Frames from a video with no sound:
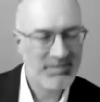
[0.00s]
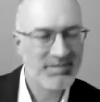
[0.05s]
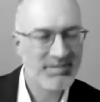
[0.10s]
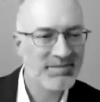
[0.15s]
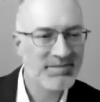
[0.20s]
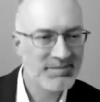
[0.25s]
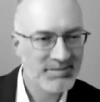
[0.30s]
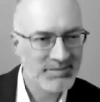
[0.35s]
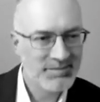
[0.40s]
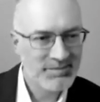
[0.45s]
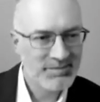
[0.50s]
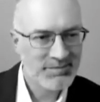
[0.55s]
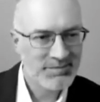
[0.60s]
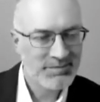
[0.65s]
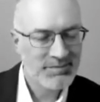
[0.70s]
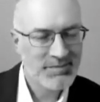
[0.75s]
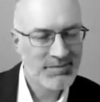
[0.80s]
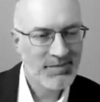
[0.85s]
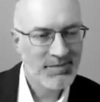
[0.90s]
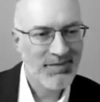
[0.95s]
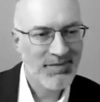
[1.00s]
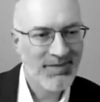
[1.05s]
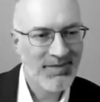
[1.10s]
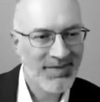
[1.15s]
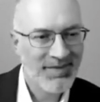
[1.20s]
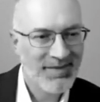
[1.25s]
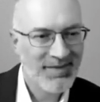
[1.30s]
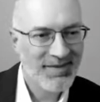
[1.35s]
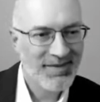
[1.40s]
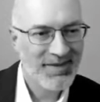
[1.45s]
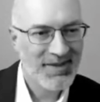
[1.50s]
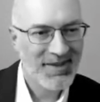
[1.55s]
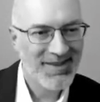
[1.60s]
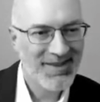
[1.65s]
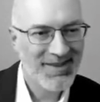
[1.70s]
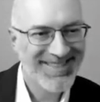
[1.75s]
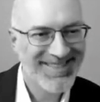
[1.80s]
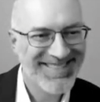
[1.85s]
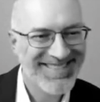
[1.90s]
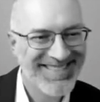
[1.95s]

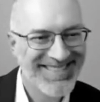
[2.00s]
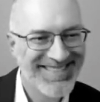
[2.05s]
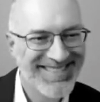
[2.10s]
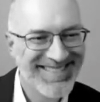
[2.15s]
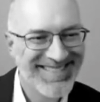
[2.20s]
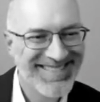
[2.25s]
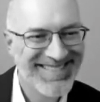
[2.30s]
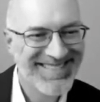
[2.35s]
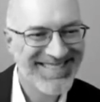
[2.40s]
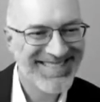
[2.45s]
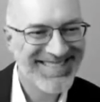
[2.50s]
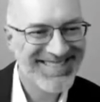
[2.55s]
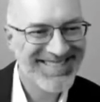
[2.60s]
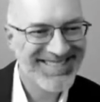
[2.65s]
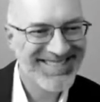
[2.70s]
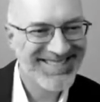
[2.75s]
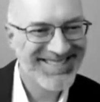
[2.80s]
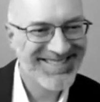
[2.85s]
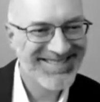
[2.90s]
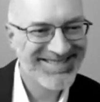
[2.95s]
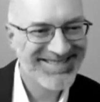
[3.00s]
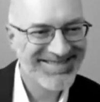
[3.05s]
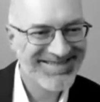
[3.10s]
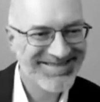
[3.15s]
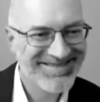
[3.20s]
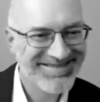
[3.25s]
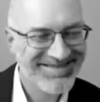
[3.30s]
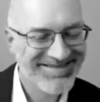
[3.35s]
The person shown says nothing.